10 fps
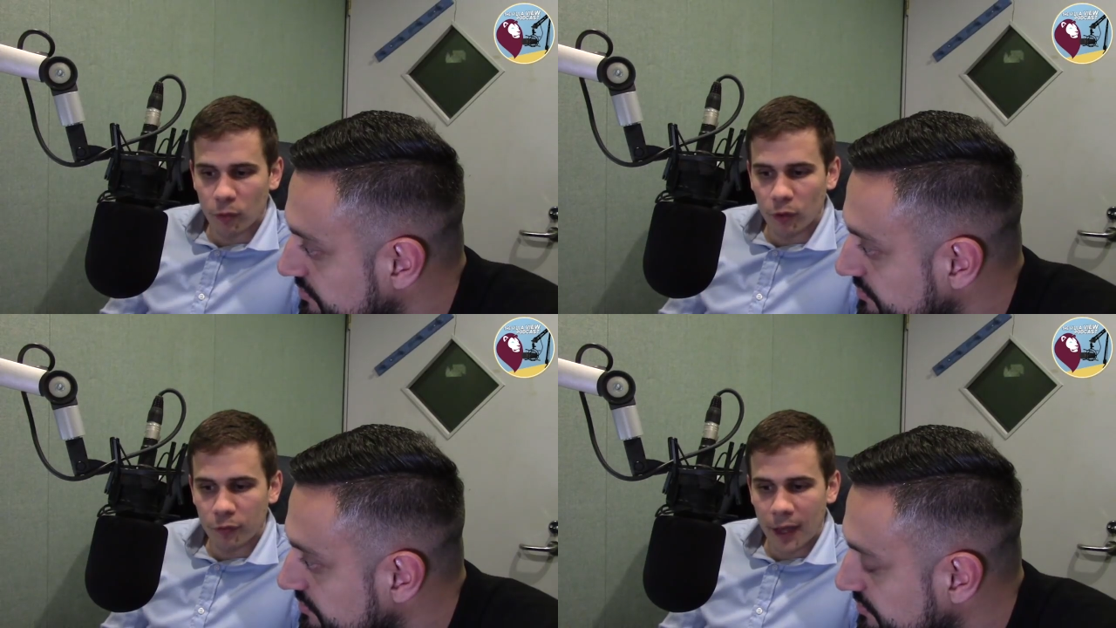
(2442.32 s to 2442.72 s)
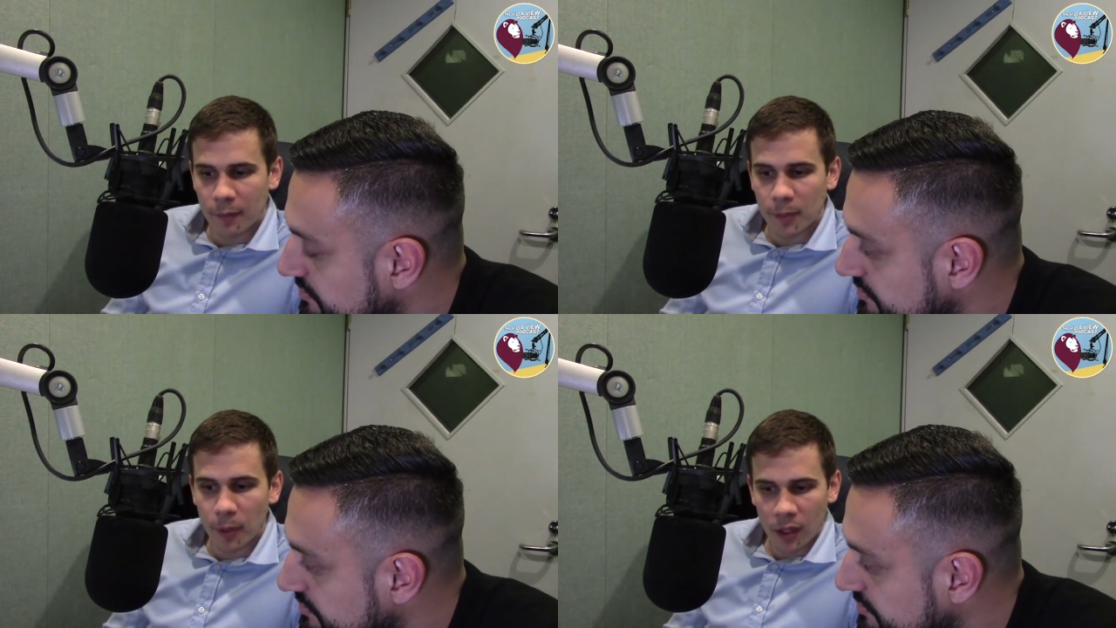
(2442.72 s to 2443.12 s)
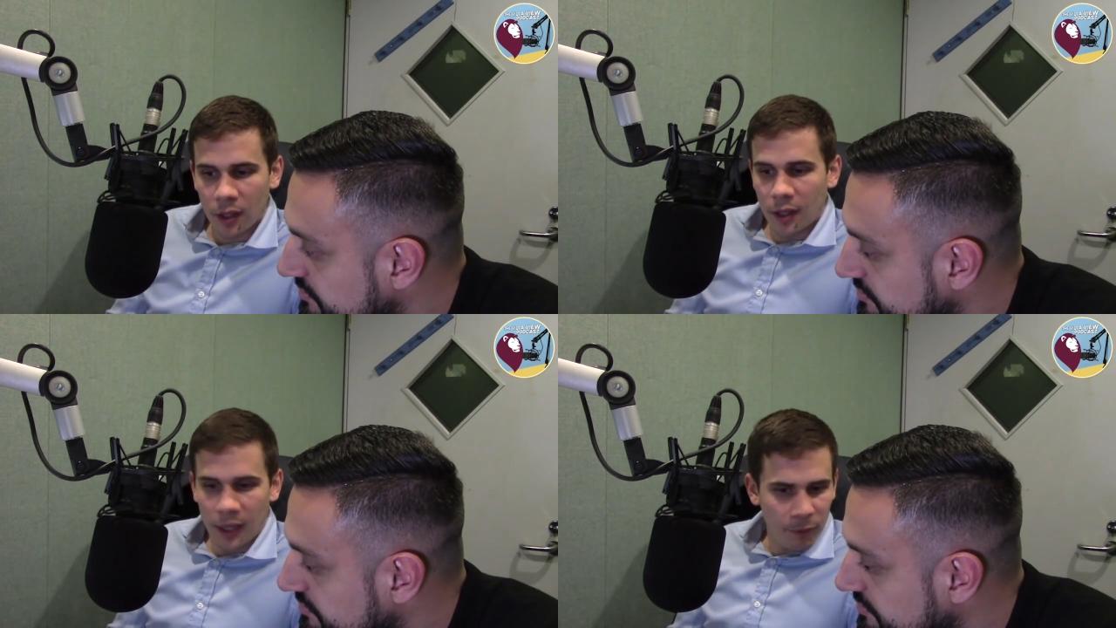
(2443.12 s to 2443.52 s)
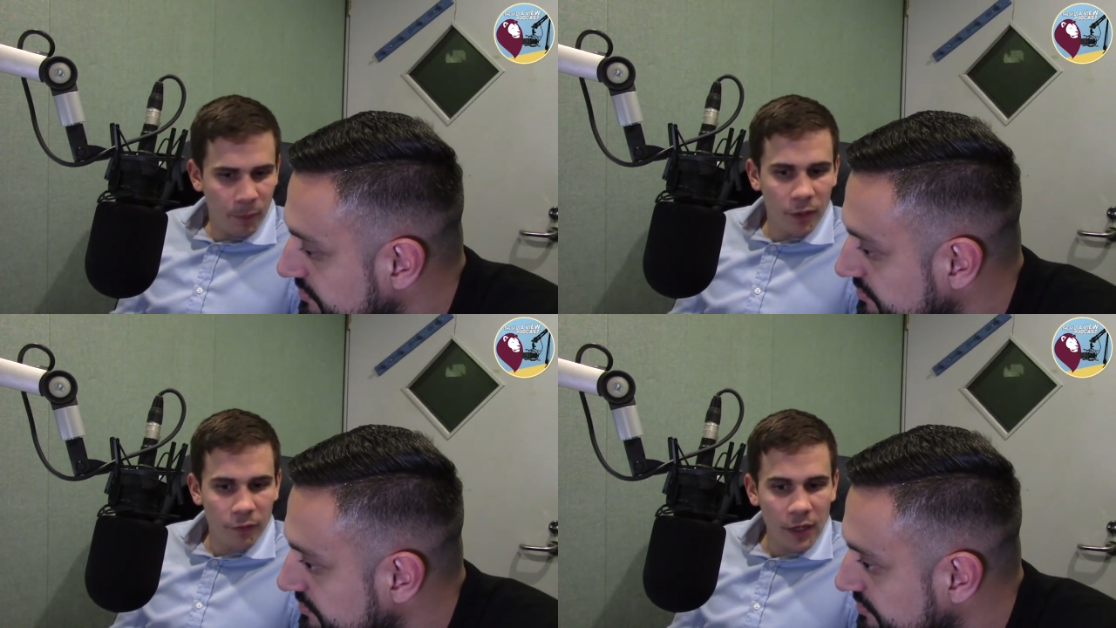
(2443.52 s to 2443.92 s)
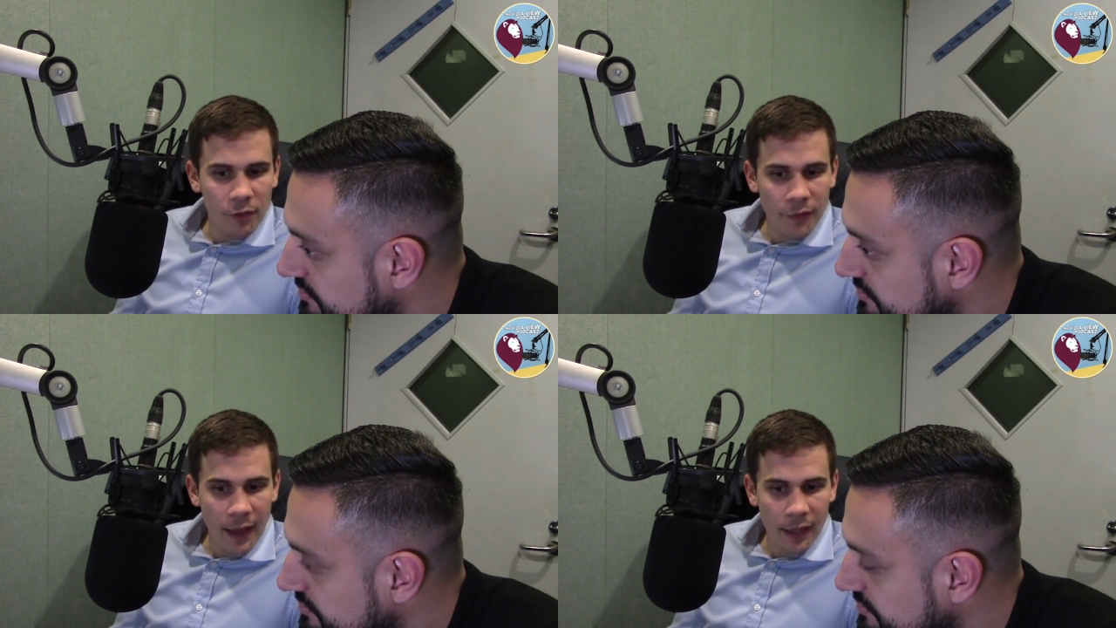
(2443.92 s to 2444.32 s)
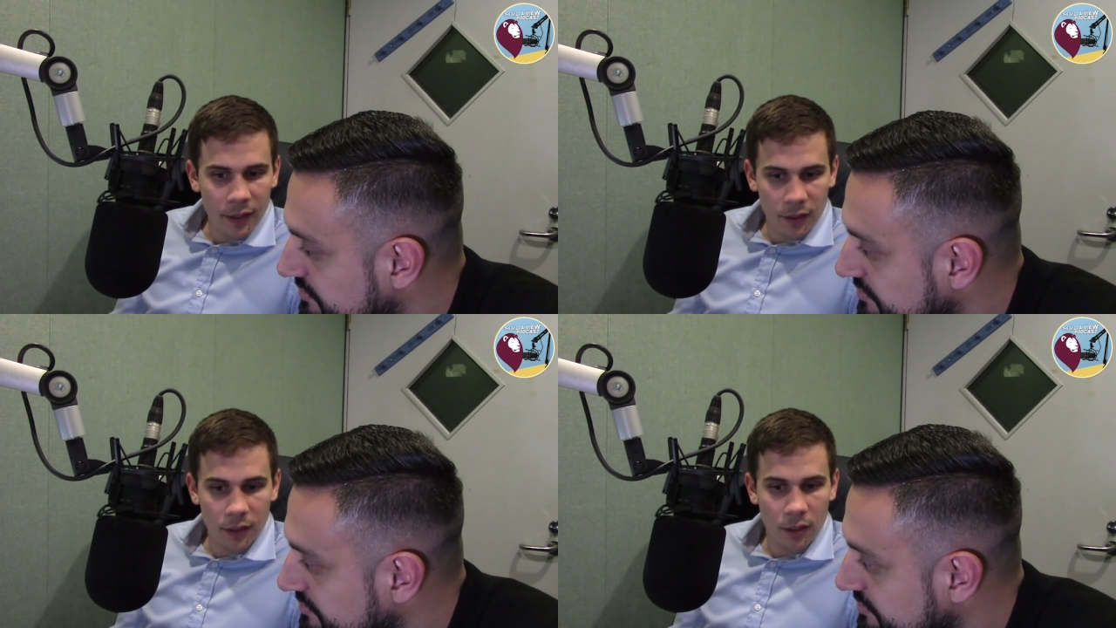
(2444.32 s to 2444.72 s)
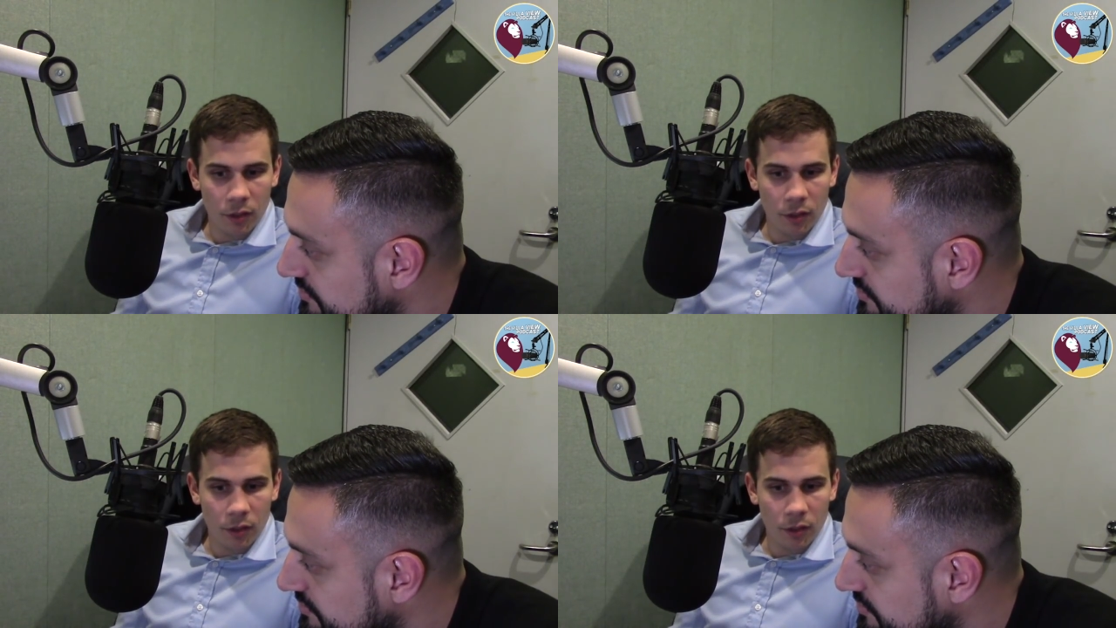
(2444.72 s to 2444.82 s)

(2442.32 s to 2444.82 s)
the royal family, but he has been a Villa fan